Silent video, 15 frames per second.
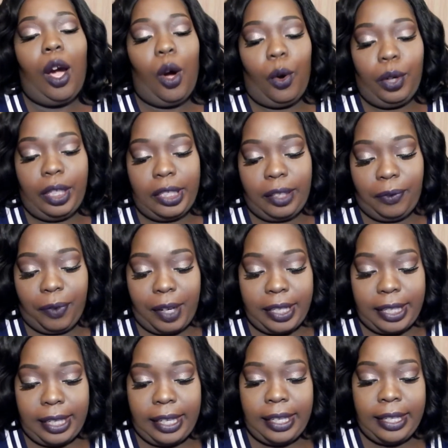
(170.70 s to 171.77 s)
only
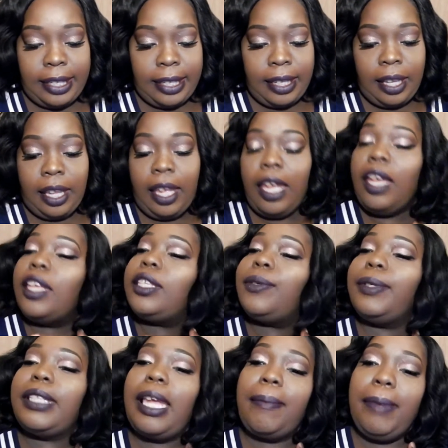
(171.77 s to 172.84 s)
difference is, so
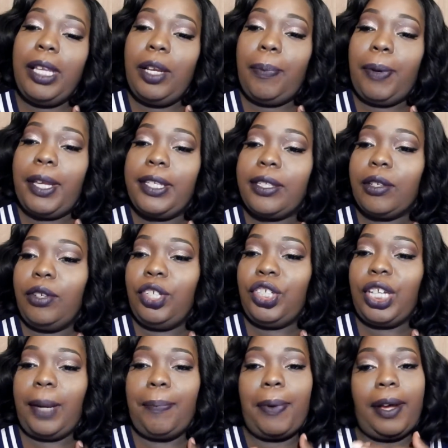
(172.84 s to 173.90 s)
it's like me look on
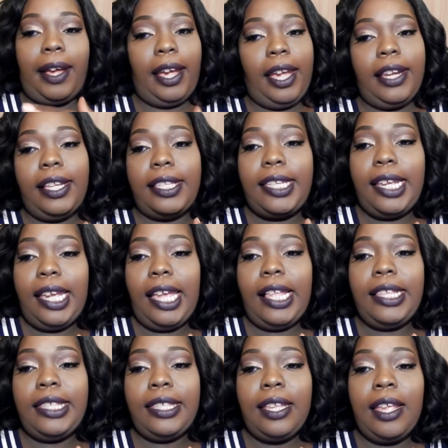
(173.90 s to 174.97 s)
screenshot for anything
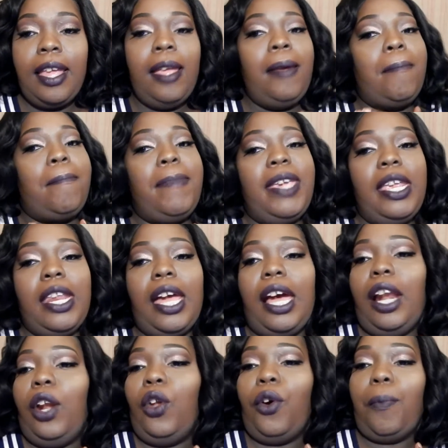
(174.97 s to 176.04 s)
else, me
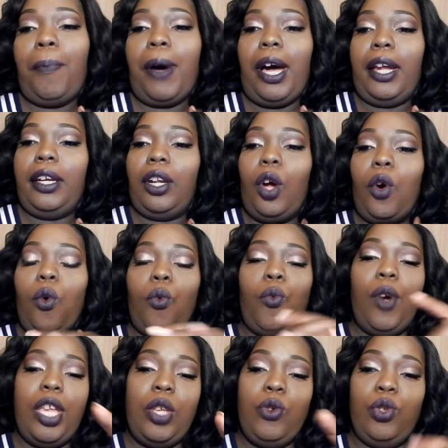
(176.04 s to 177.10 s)
now look upon
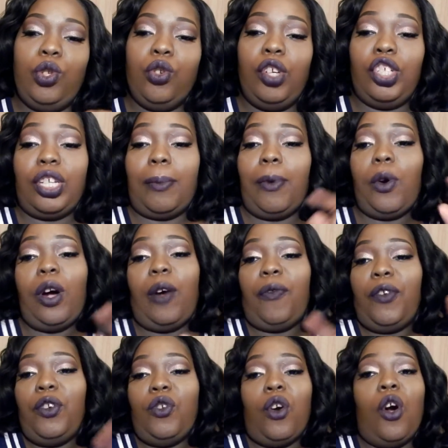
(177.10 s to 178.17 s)
where you screenshot. I want
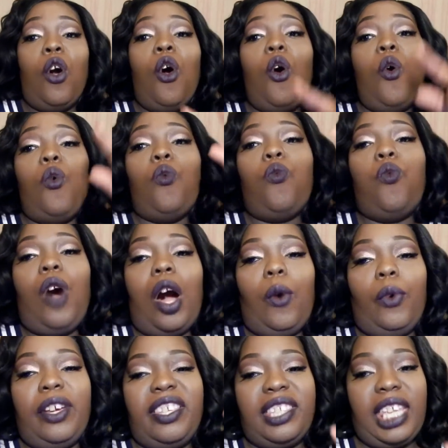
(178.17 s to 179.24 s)
to know
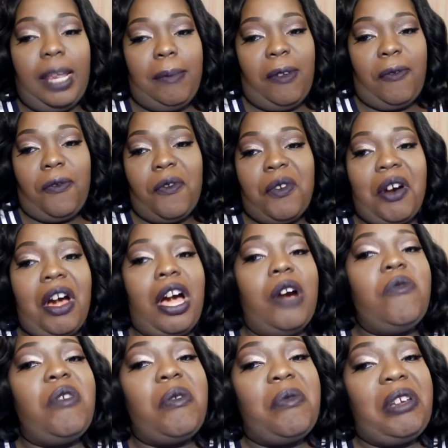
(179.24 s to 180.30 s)
what was said before
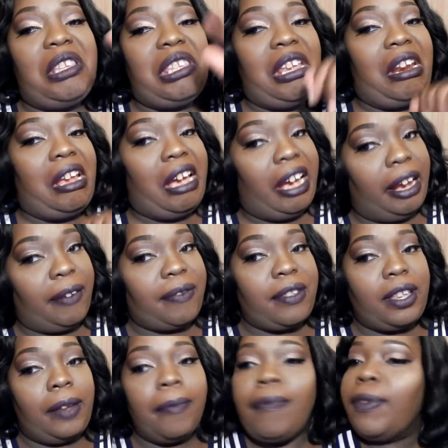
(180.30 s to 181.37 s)
and what was said
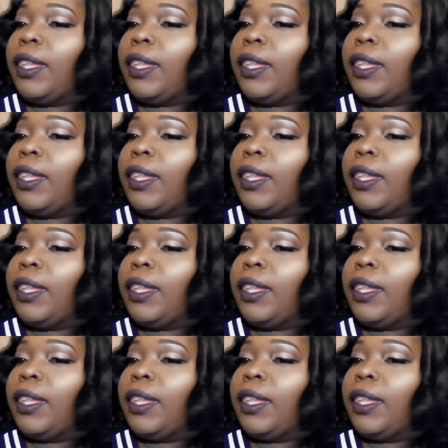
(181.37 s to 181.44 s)
after.